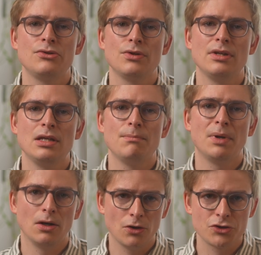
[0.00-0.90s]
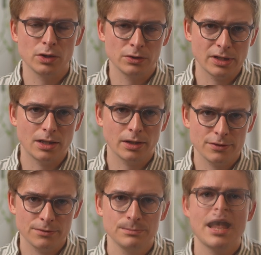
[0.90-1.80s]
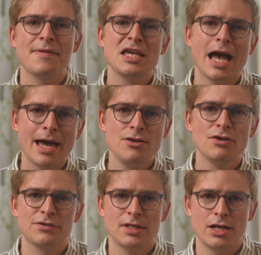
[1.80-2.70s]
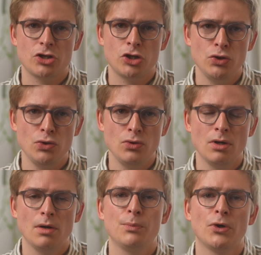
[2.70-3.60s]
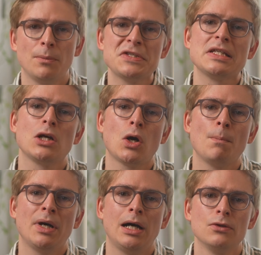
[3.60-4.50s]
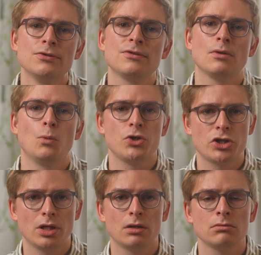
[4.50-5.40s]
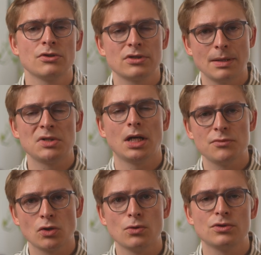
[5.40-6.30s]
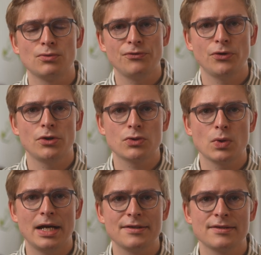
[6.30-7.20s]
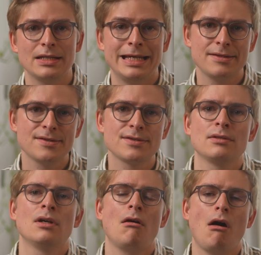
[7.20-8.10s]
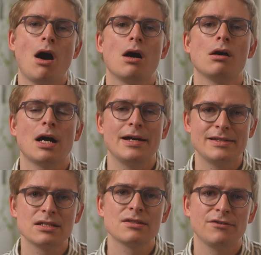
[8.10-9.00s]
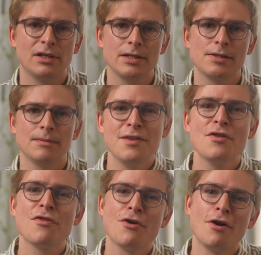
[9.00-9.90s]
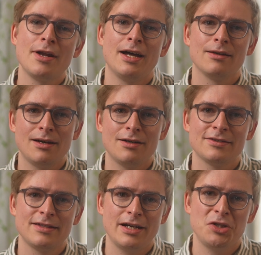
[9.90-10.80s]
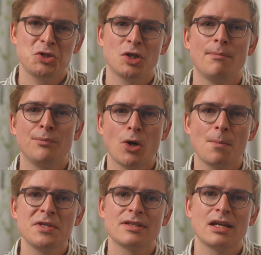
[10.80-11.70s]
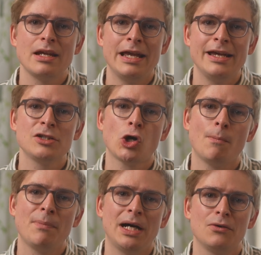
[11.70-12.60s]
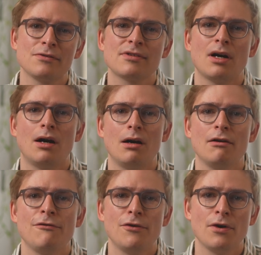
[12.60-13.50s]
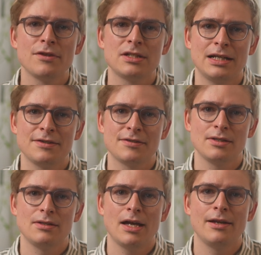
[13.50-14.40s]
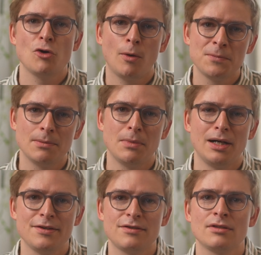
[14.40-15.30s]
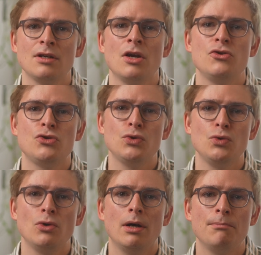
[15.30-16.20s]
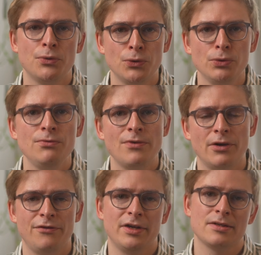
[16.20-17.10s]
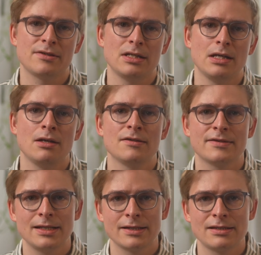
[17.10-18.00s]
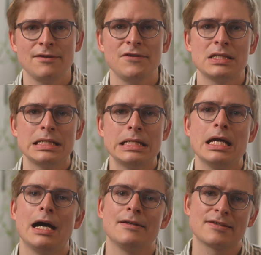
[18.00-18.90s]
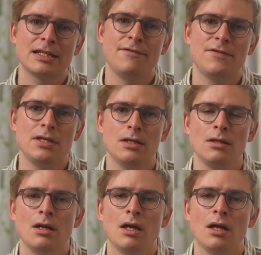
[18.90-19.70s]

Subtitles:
to the biological target. At the end of stage 2, promising compounds, which are sometimes also referred to as hits, are identified. In the third and last stage, promising hit compounds are further tested and optimized to improve their efficacy, selectivity, and safety,